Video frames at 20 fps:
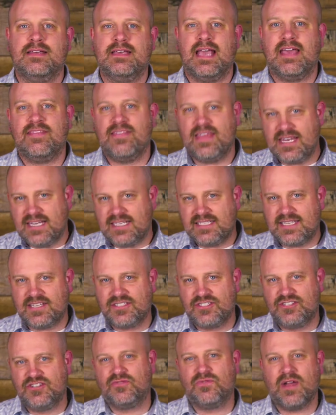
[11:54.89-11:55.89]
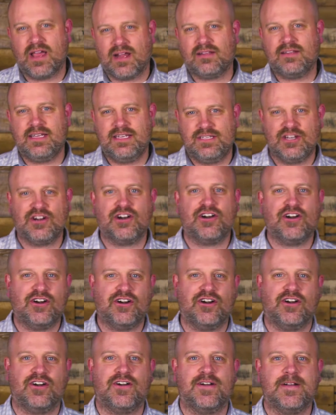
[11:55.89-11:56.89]
And then he says directly to
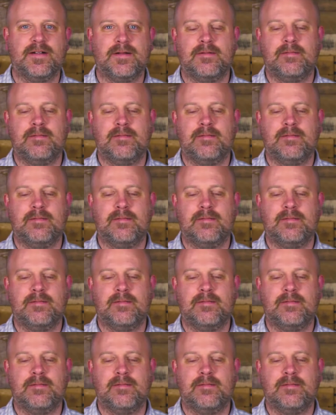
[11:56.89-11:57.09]
her,